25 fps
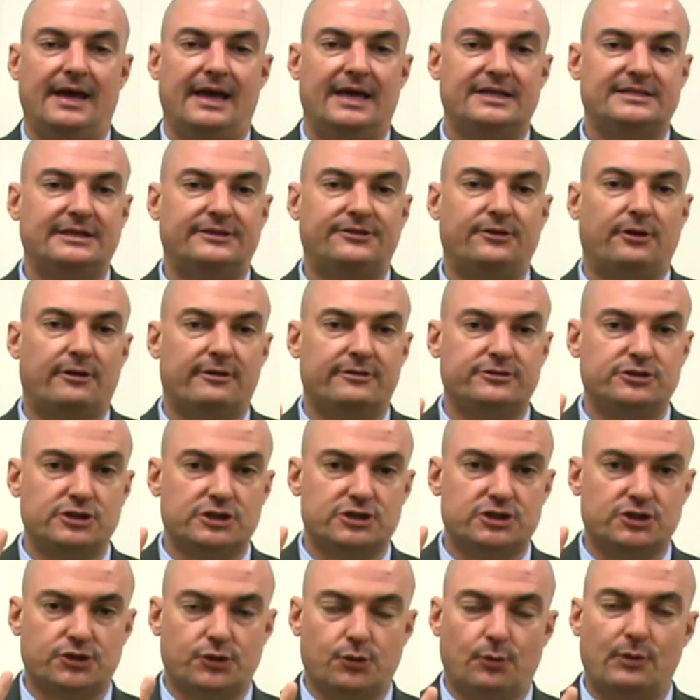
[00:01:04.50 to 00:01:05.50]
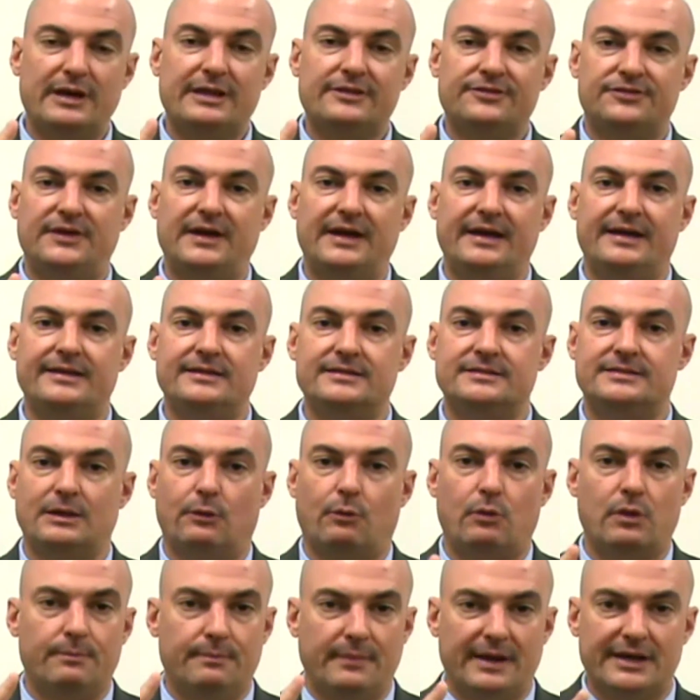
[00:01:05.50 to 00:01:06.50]
is that there are just 3 things that
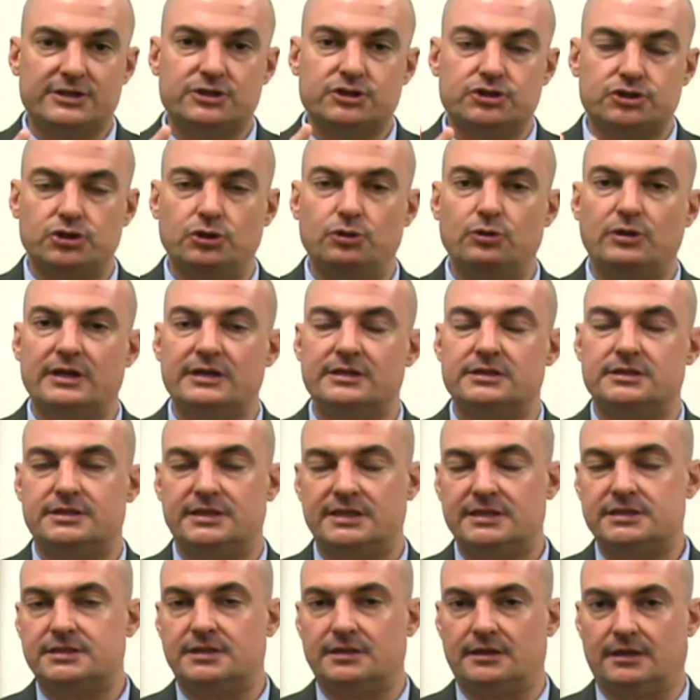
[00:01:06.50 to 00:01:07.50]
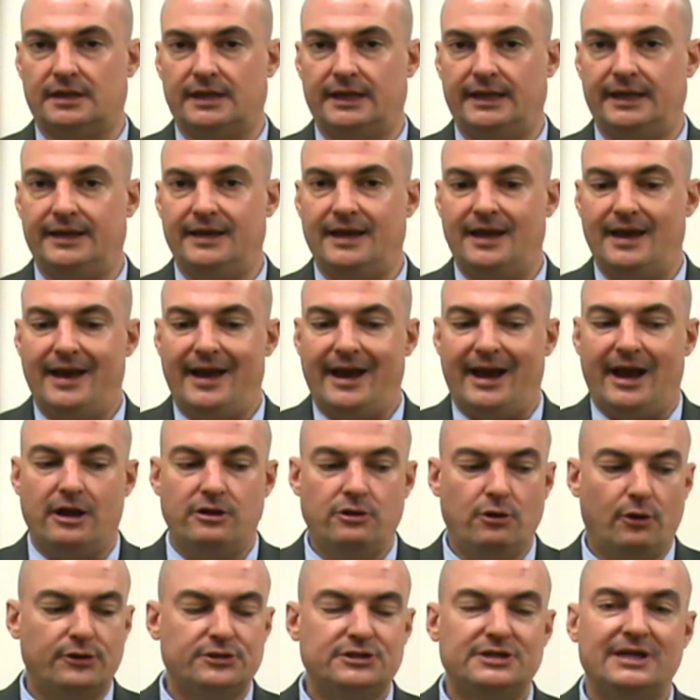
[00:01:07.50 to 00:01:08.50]
we must do consistently
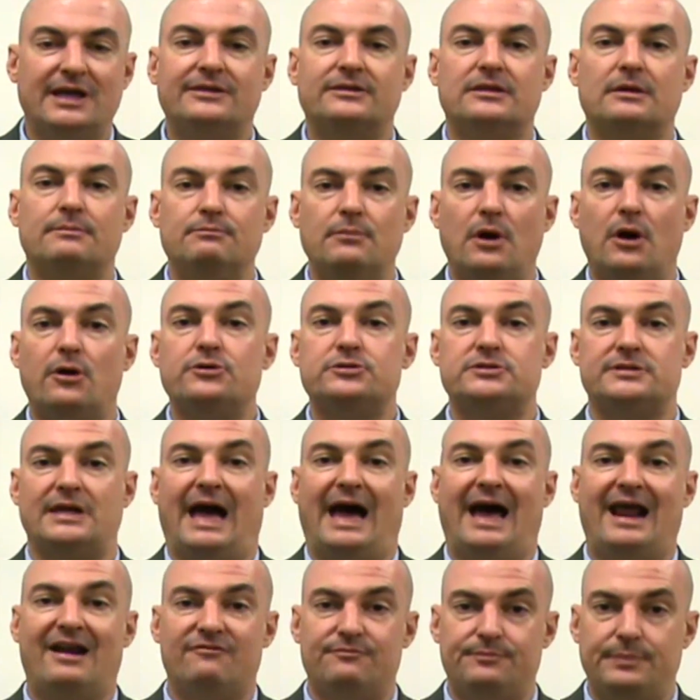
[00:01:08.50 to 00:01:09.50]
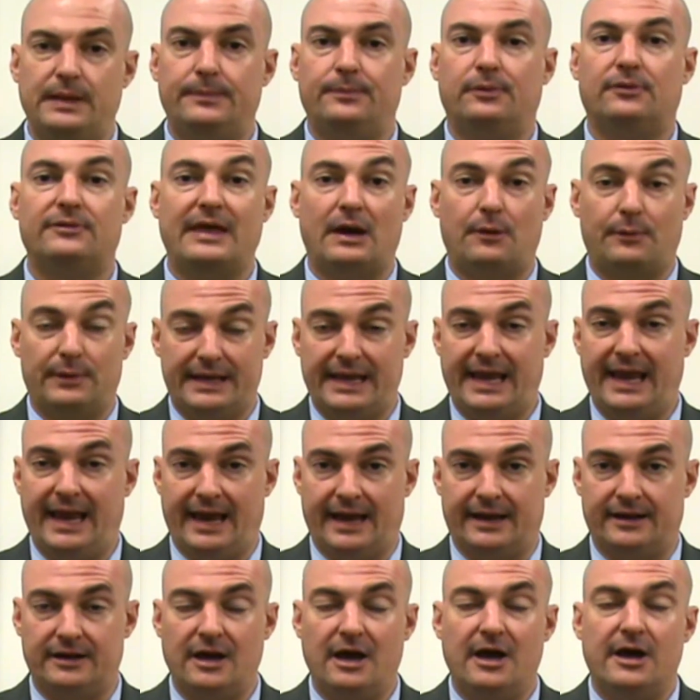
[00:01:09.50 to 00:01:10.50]
in order to get the most out of people that we
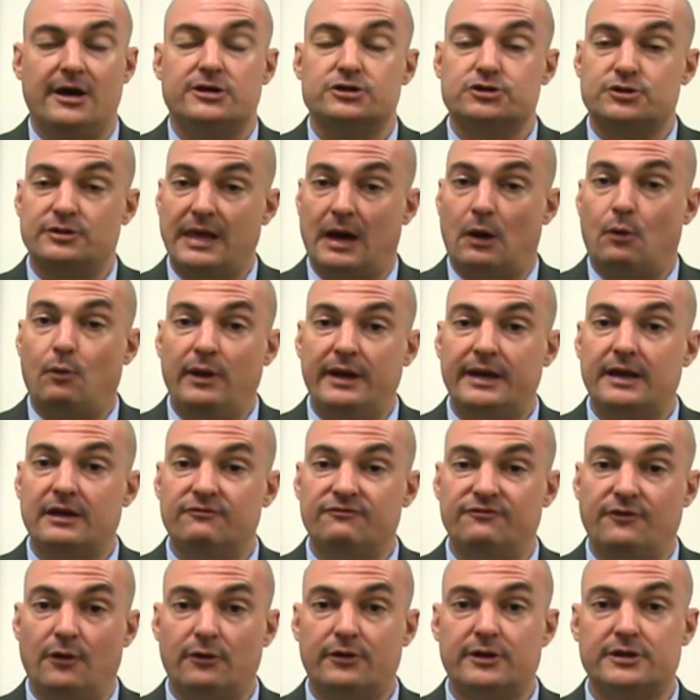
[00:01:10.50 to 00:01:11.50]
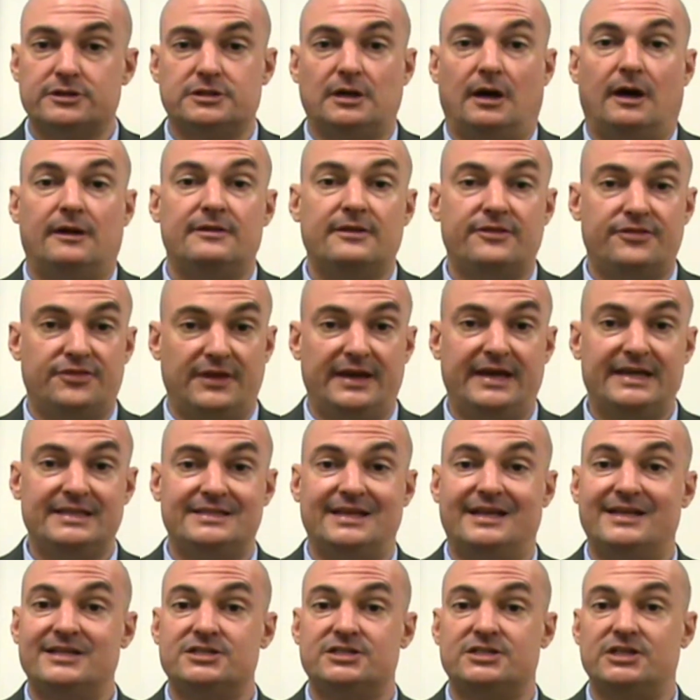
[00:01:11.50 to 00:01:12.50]
can, so that we can focus on the things
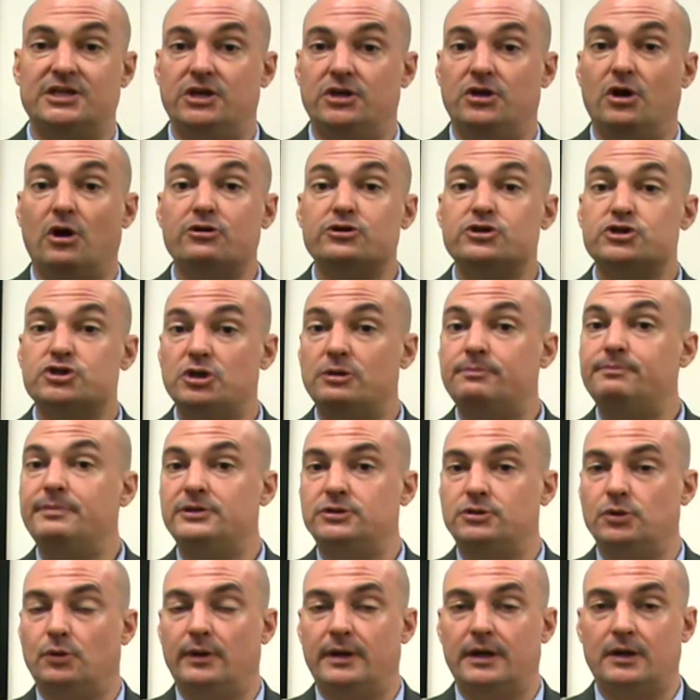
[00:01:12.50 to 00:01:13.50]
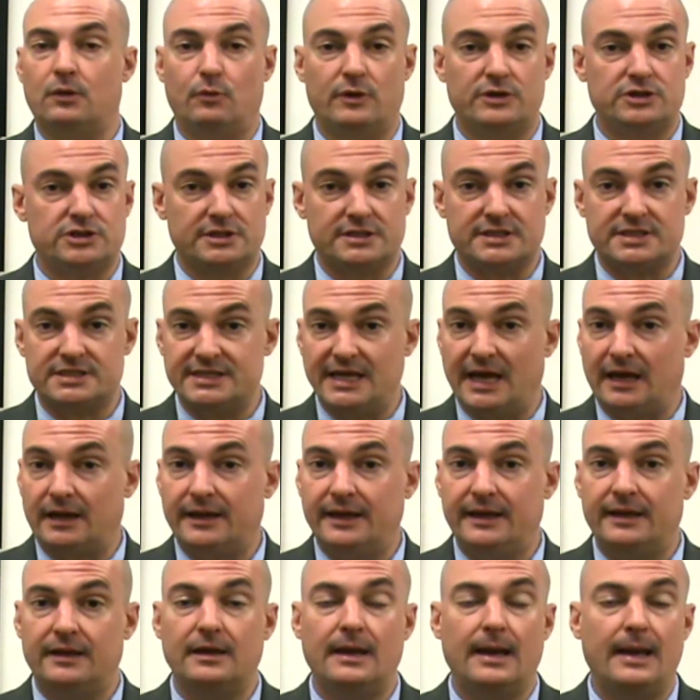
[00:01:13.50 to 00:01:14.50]
that a CEO should be doing, which is
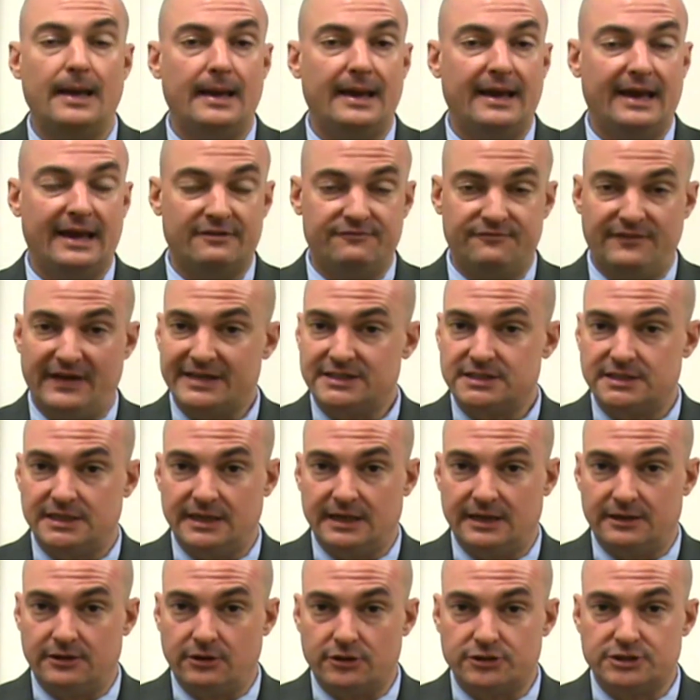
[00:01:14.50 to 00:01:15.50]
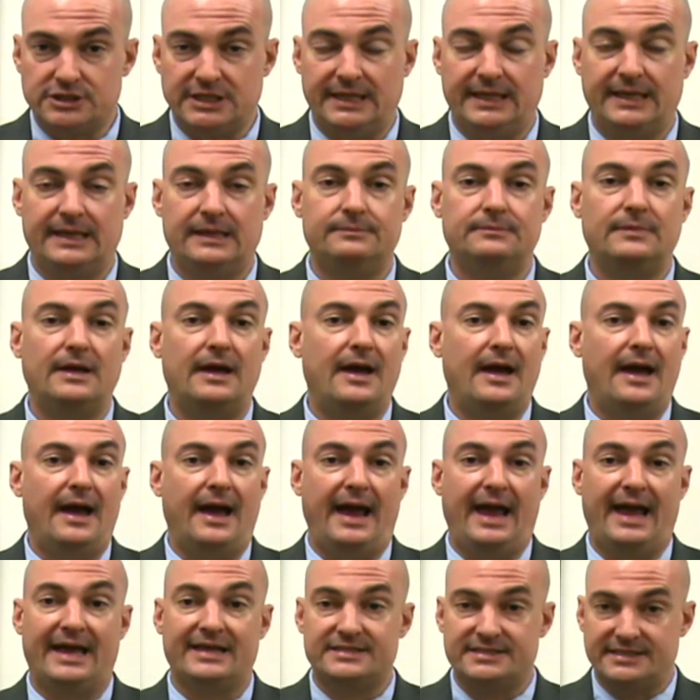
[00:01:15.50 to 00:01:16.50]
selling, investing in your team,
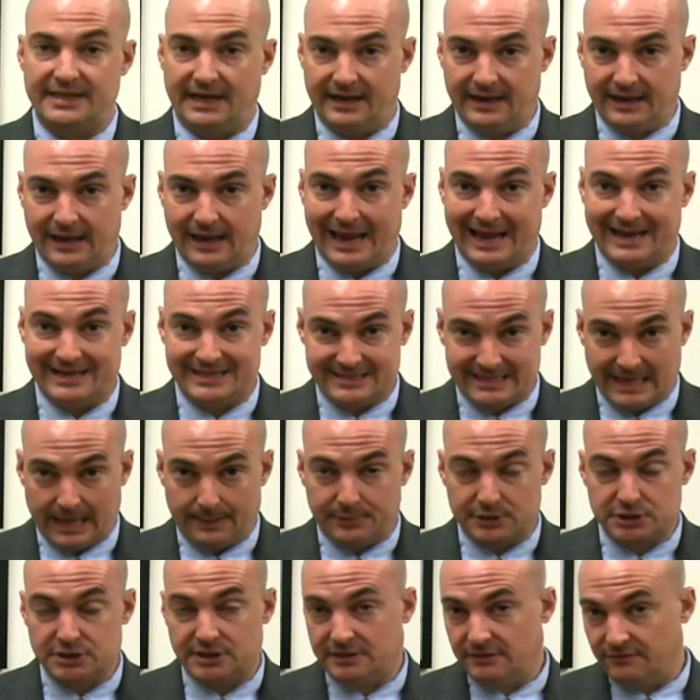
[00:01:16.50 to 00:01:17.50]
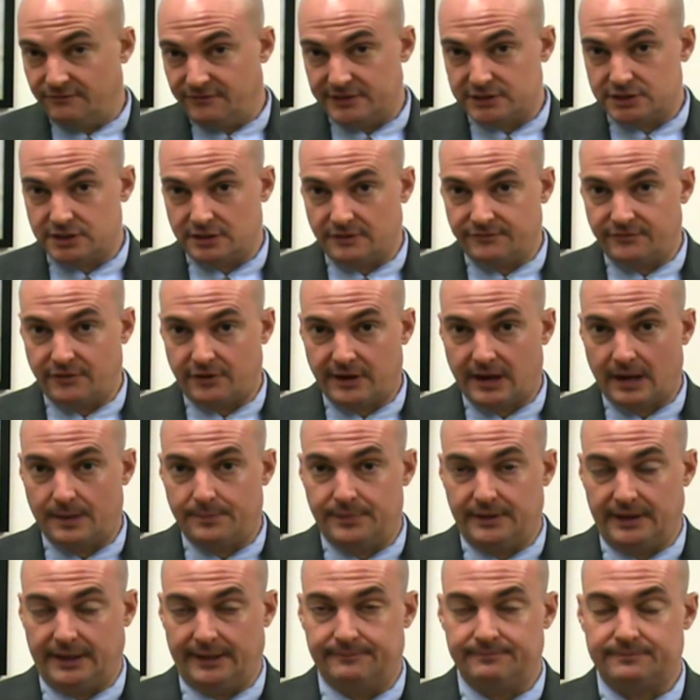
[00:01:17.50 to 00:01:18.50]
and setting and establishing the vision of your
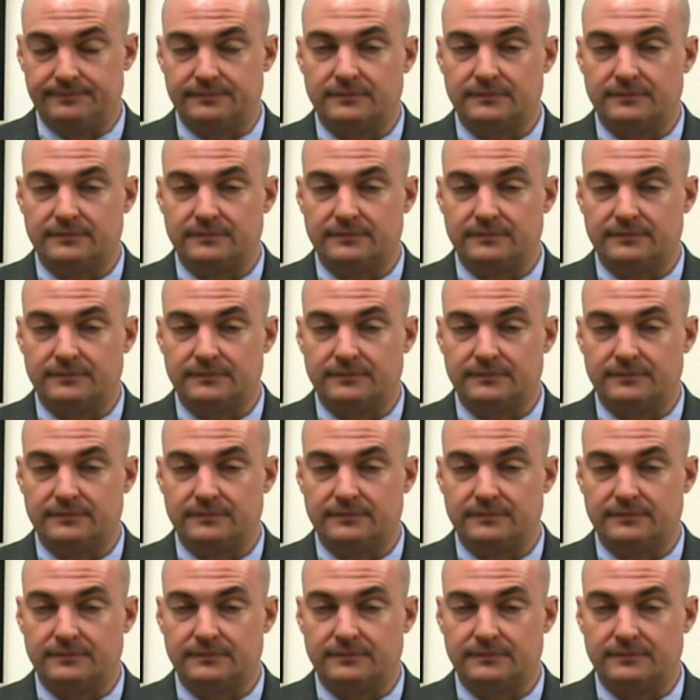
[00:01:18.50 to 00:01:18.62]
company.